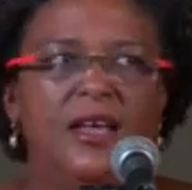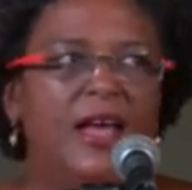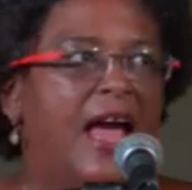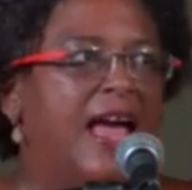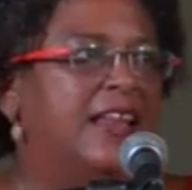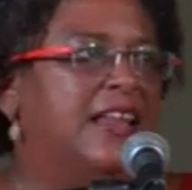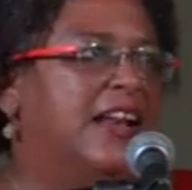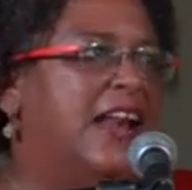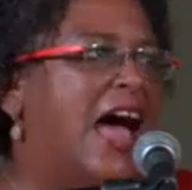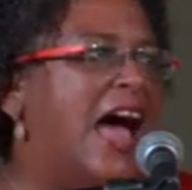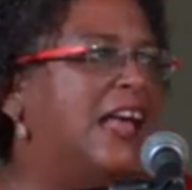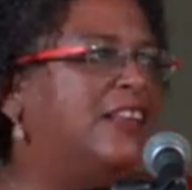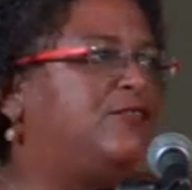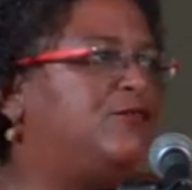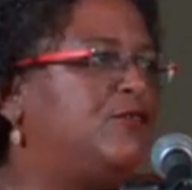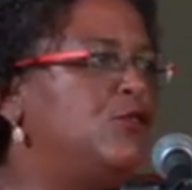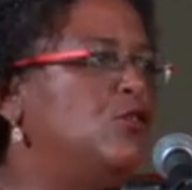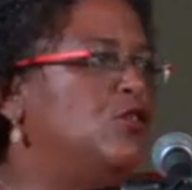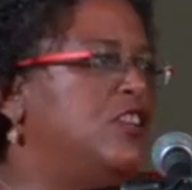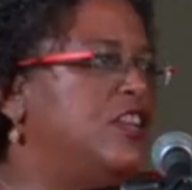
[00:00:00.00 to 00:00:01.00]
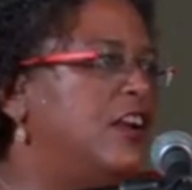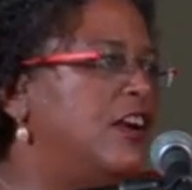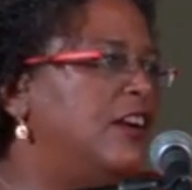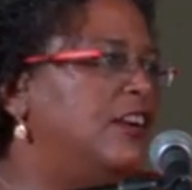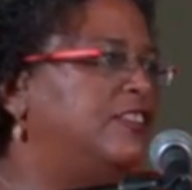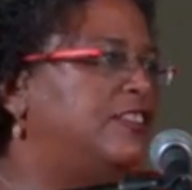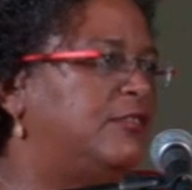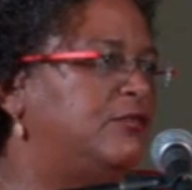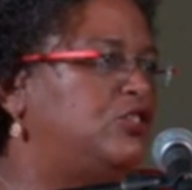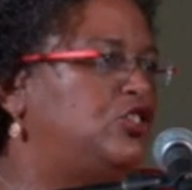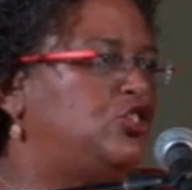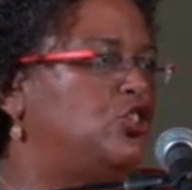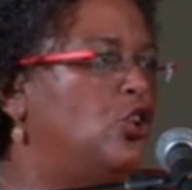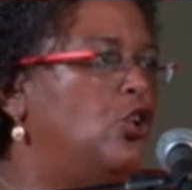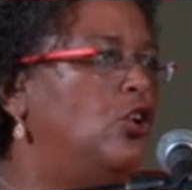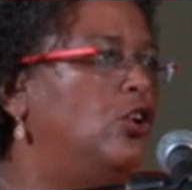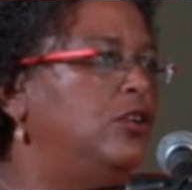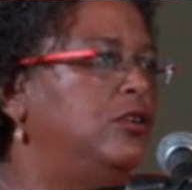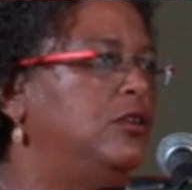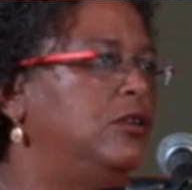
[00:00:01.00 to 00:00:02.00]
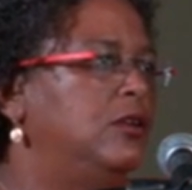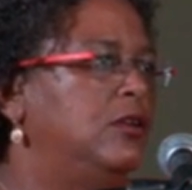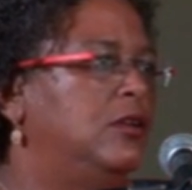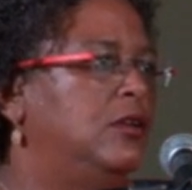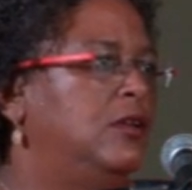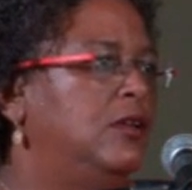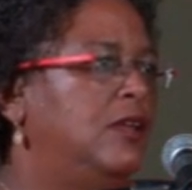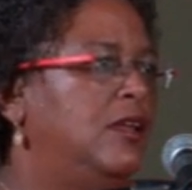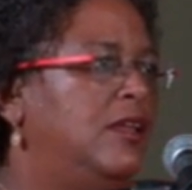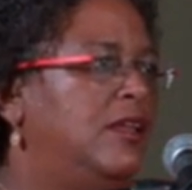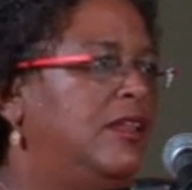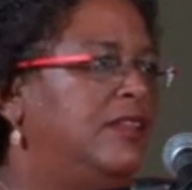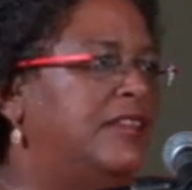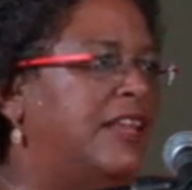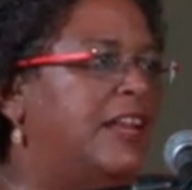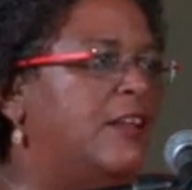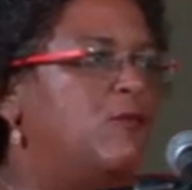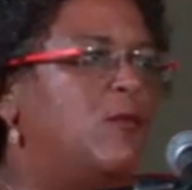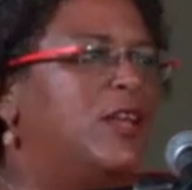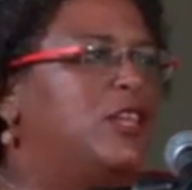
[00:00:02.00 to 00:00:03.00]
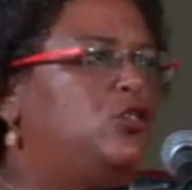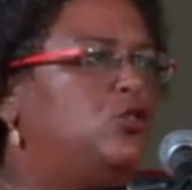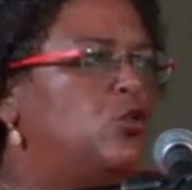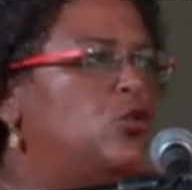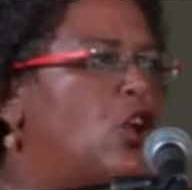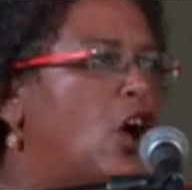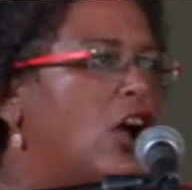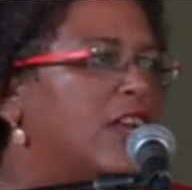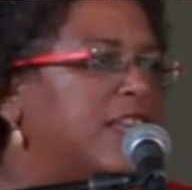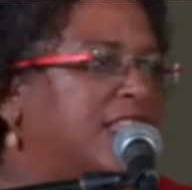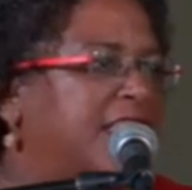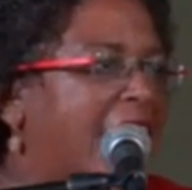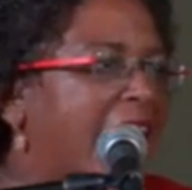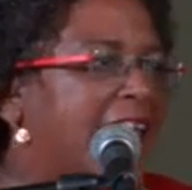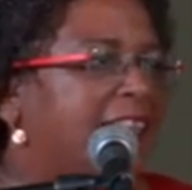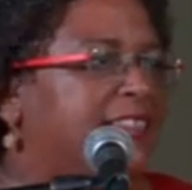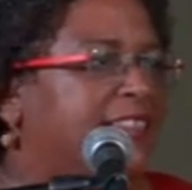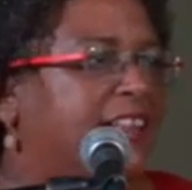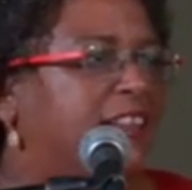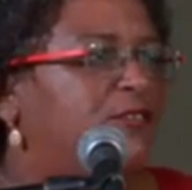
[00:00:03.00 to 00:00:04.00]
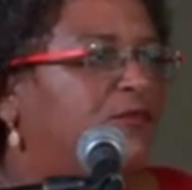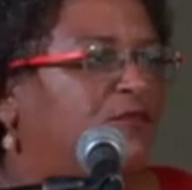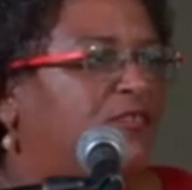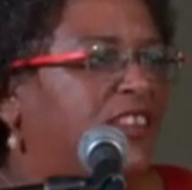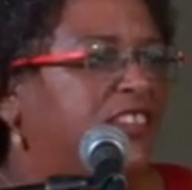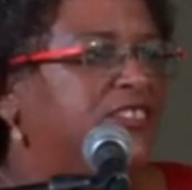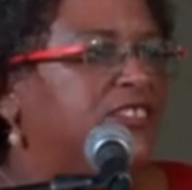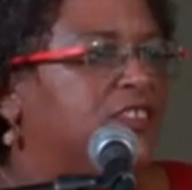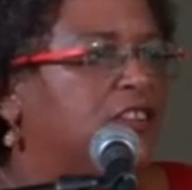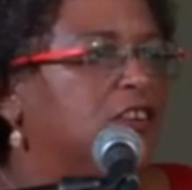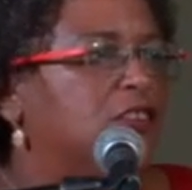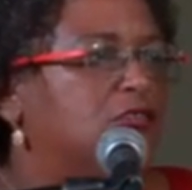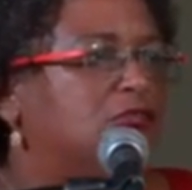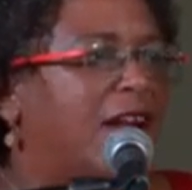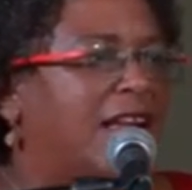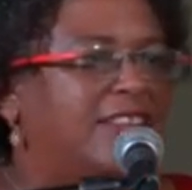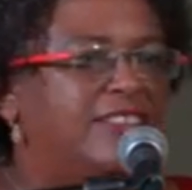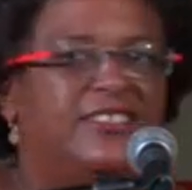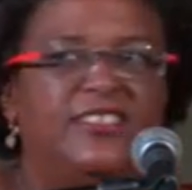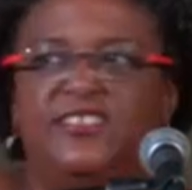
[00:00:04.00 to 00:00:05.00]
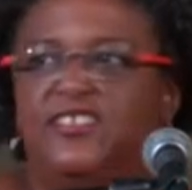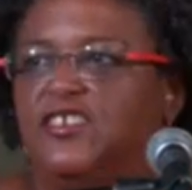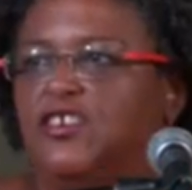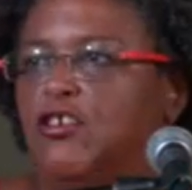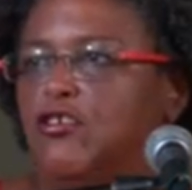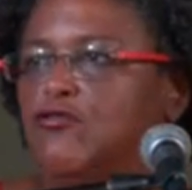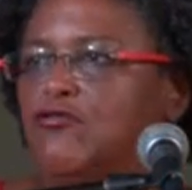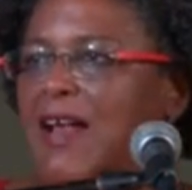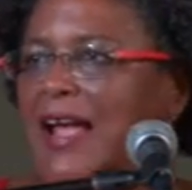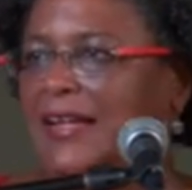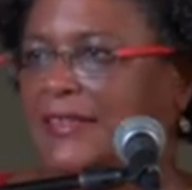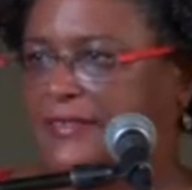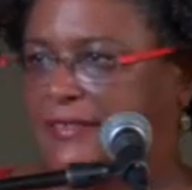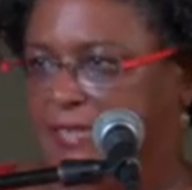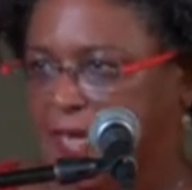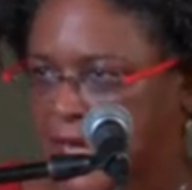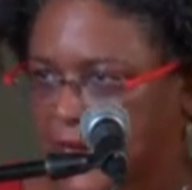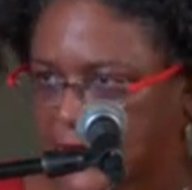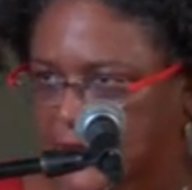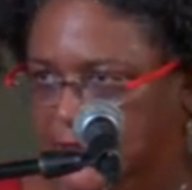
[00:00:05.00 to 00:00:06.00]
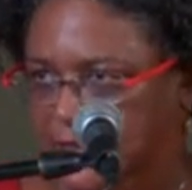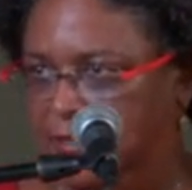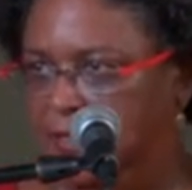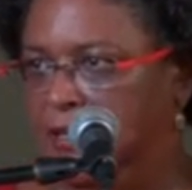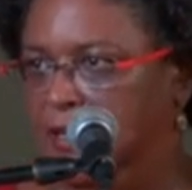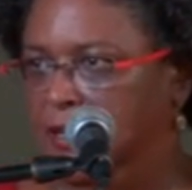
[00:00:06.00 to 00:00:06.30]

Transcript: And the last few years have shown that if we do not get this fiscal crisis corrected,